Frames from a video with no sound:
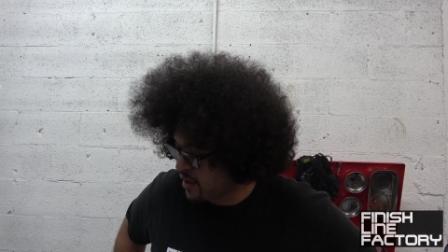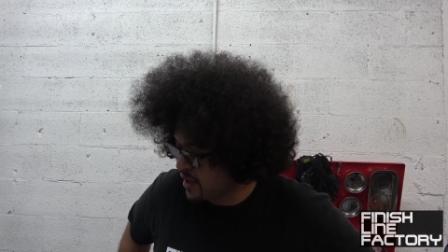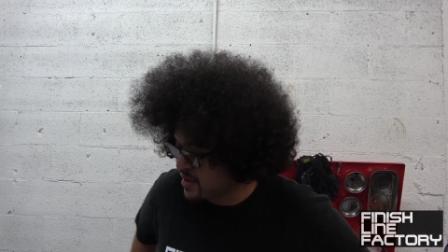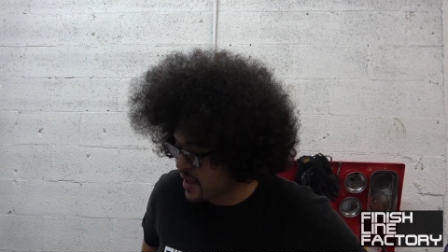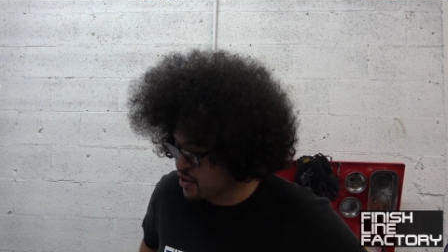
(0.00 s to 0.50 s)

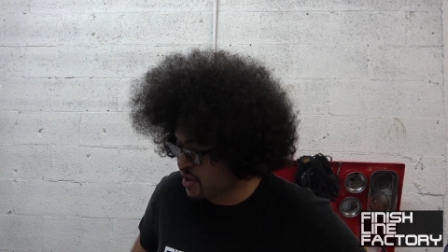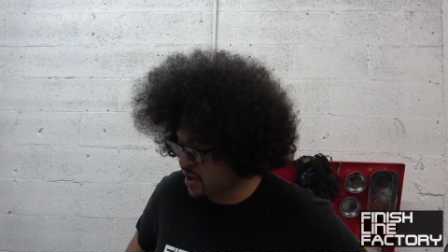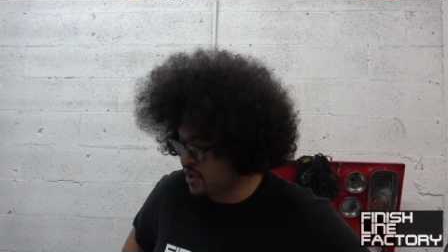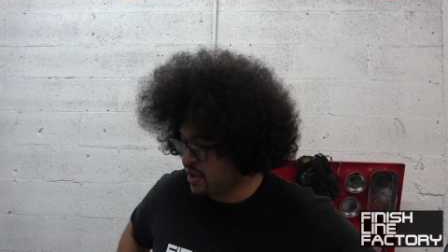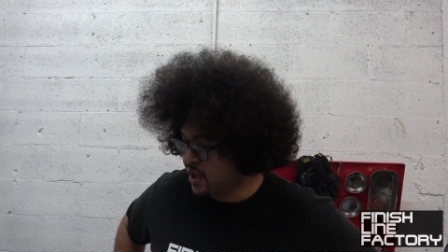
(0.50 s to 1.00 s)
is
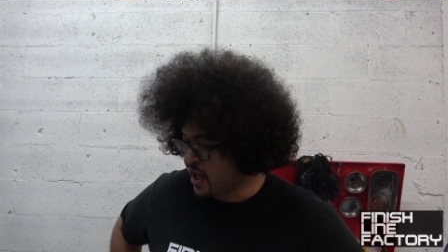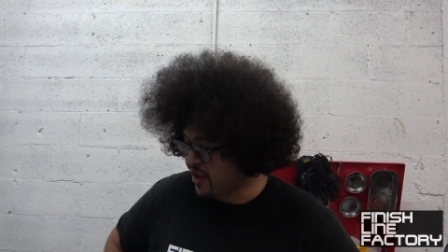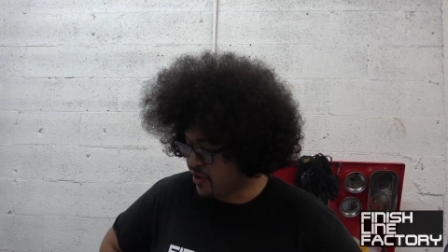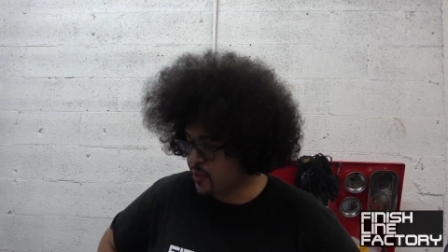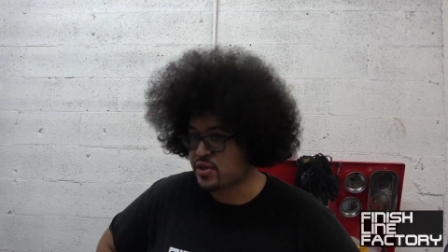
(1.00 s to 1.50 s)
actually, I
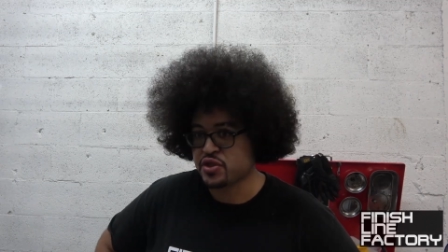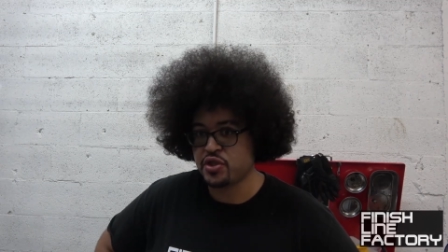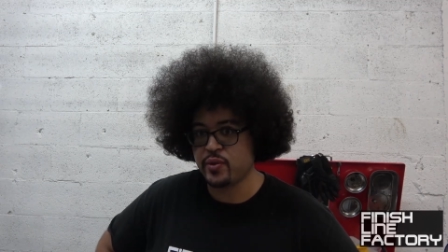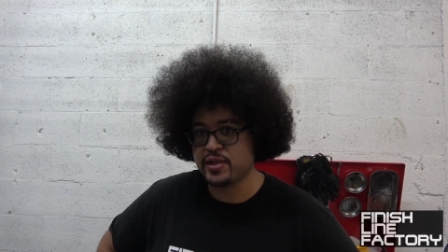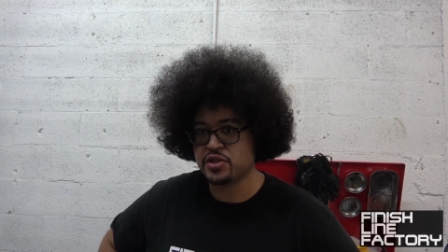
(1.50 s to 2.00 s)
thought it was a
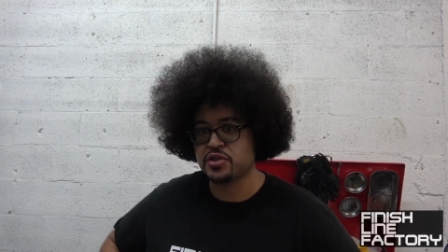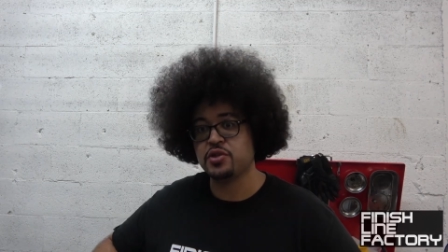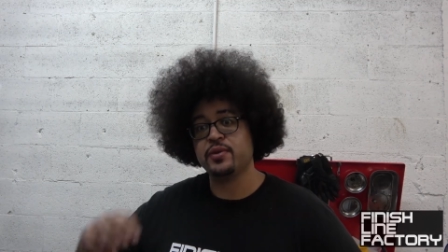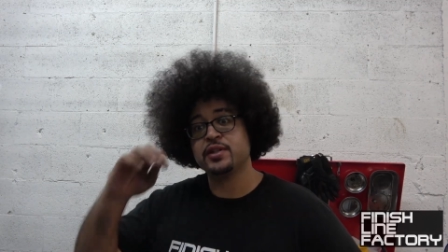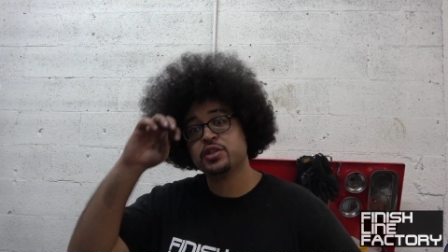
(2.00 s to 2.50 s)
2-inch to
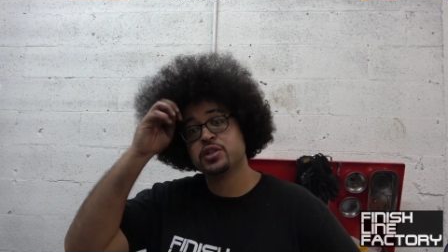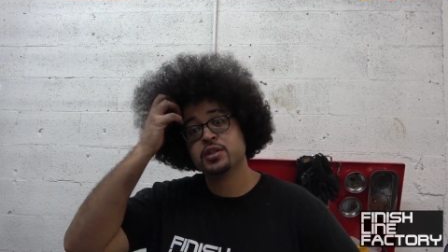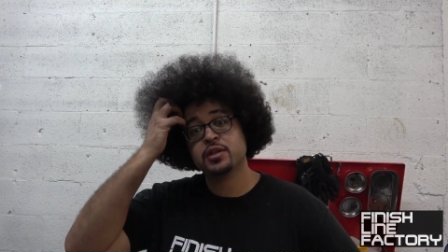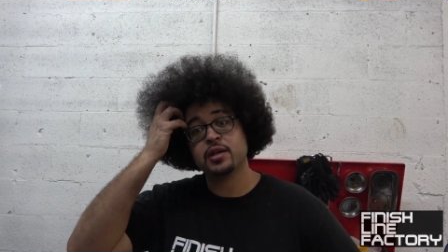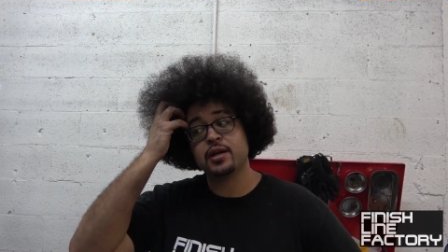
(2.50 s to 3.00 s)
2-inch
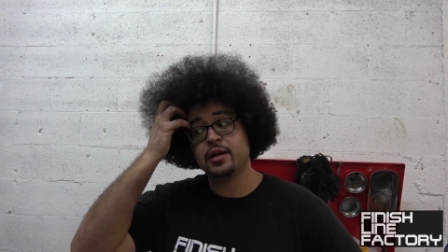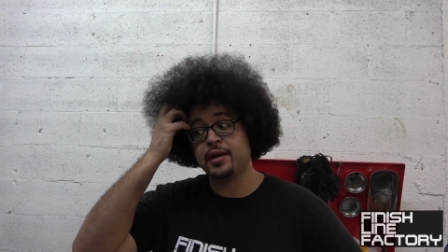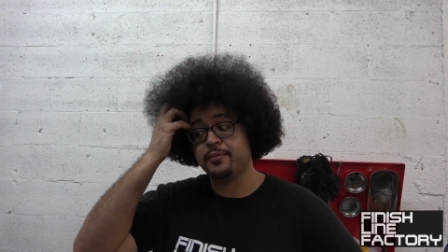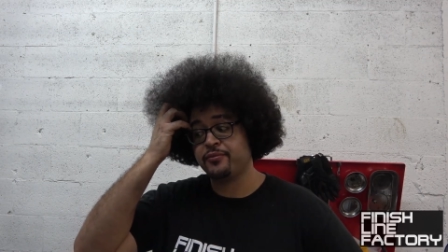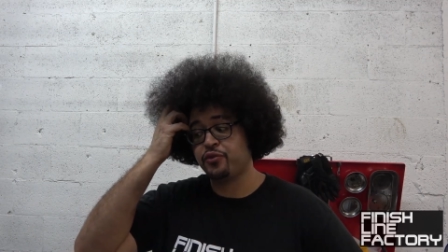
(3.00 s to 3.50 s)

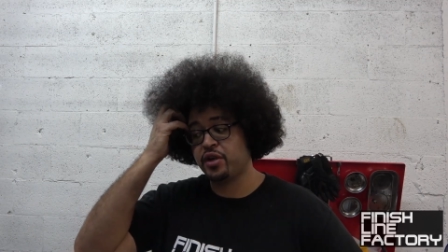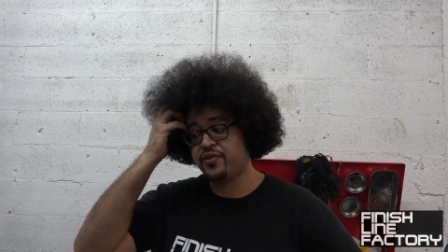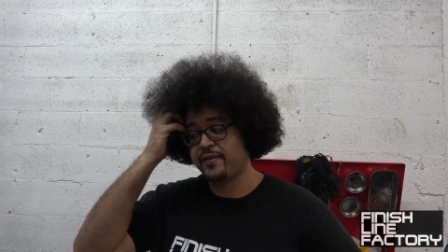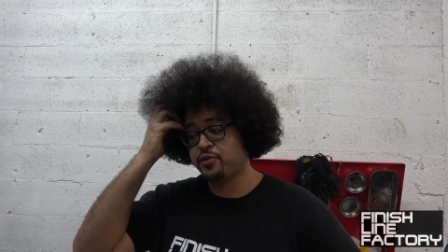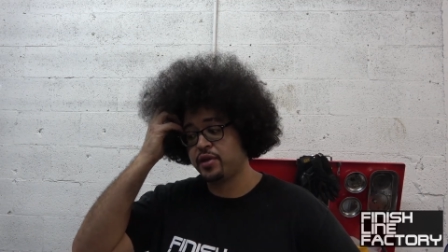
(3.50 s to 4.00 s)

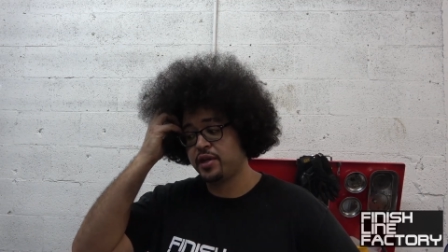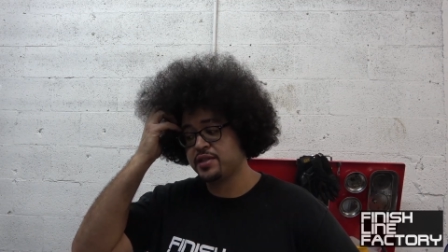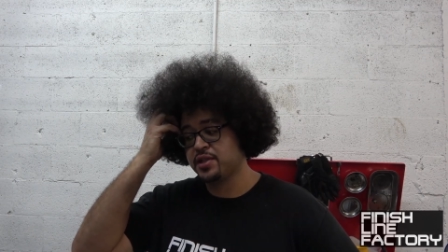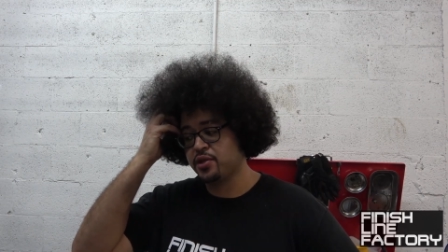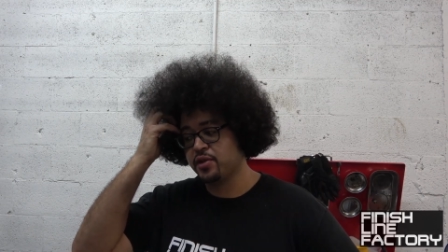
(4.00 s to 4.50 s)
45-degree
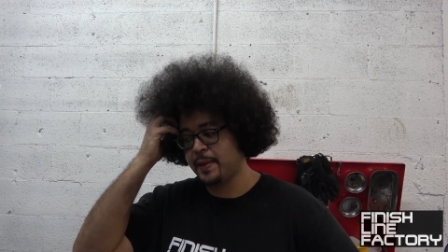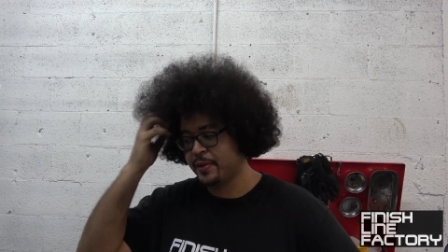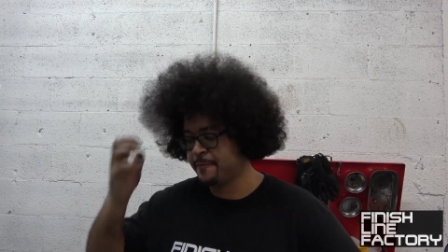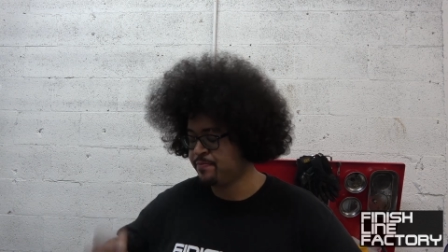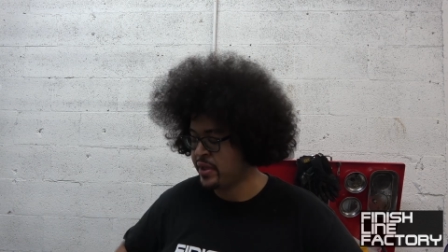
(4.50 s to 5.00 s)
silicone
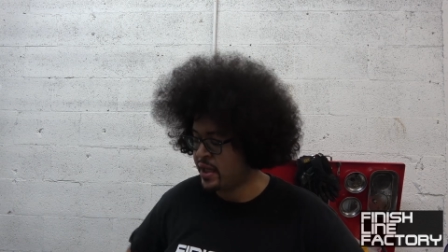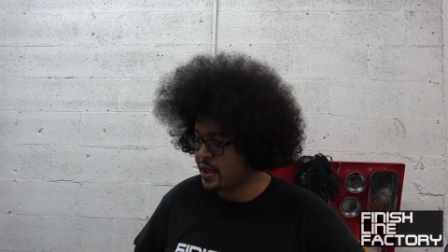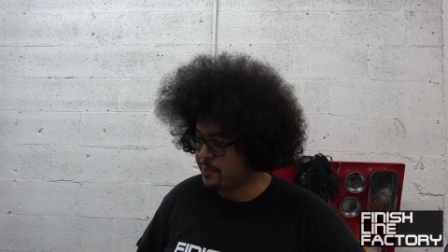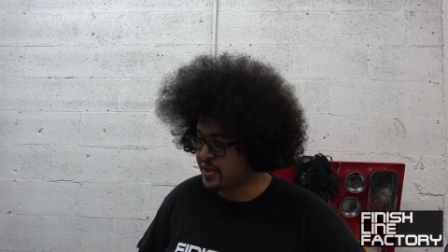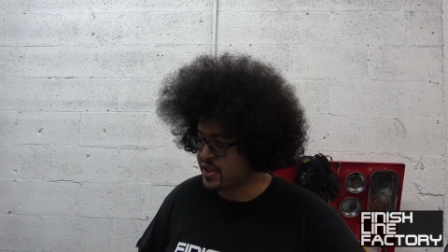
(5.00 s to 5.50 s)
coupler,
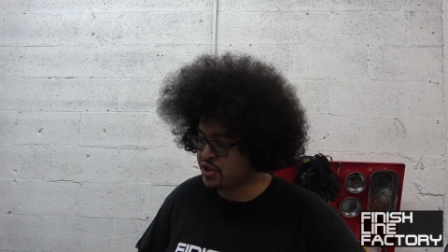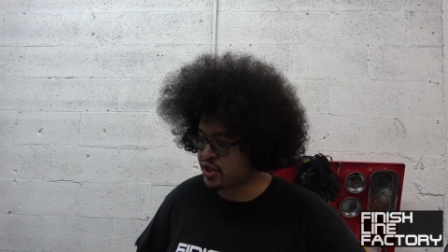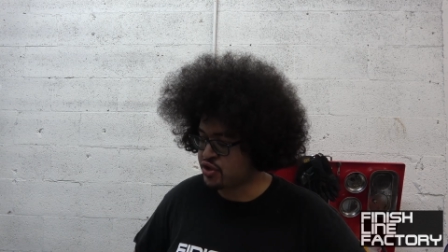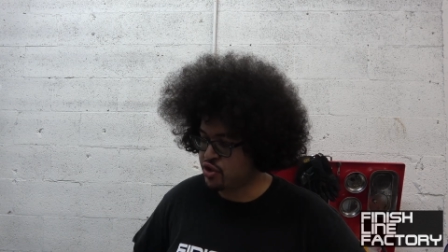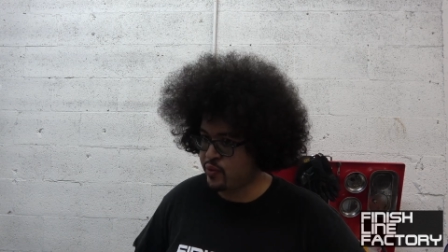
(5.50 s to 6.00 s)
but it's actually
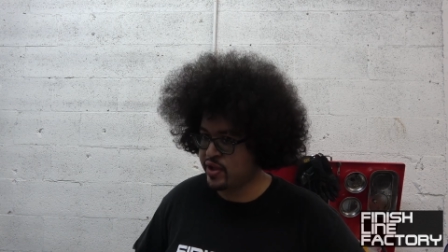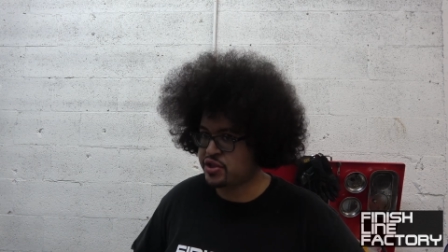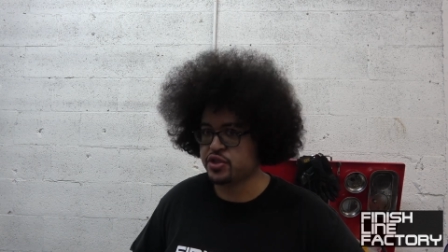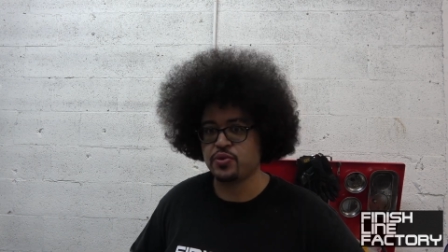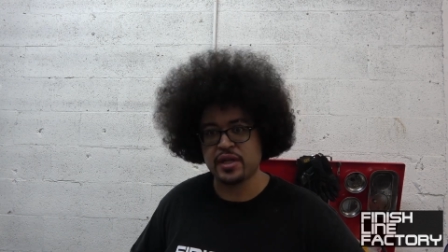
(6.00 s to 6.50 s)
a 2-inch
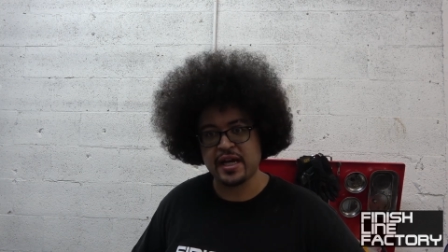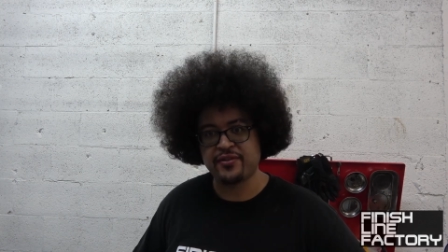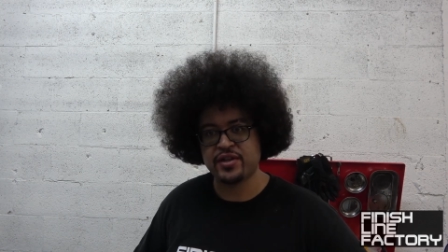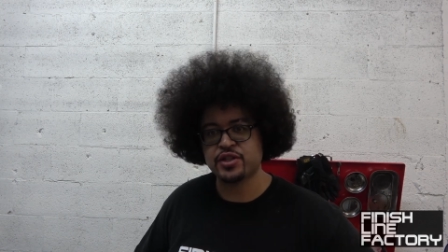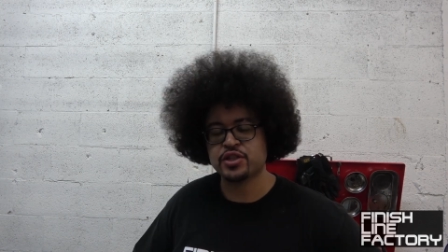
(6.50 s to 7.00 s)
to
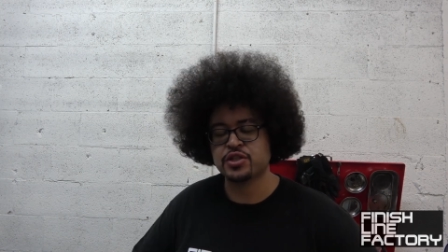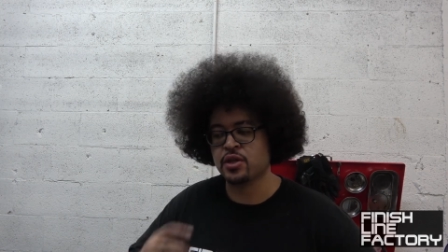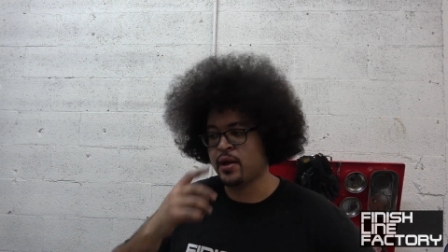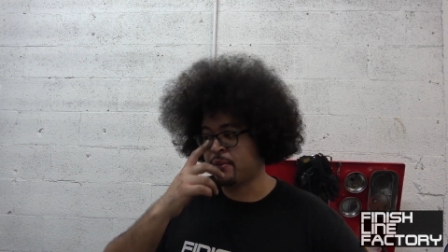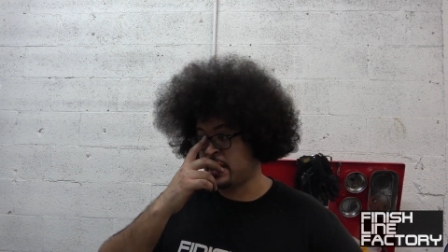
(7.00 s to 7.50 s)
2.5-inch,
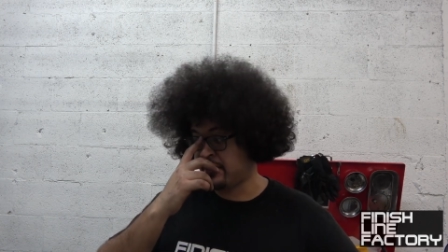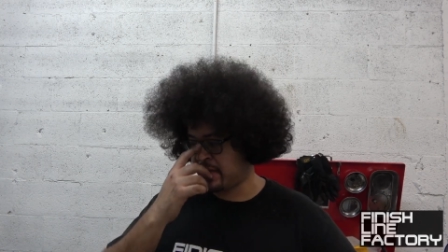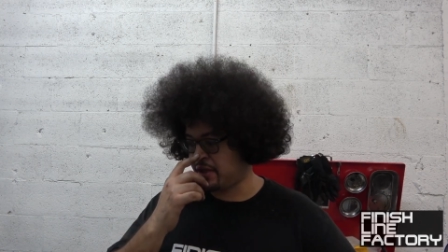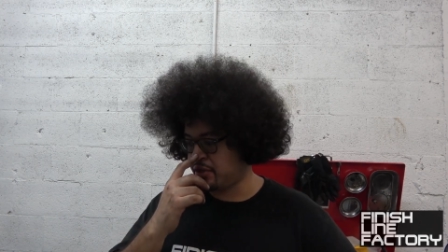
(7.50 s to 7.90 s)
so I'm going to have to get a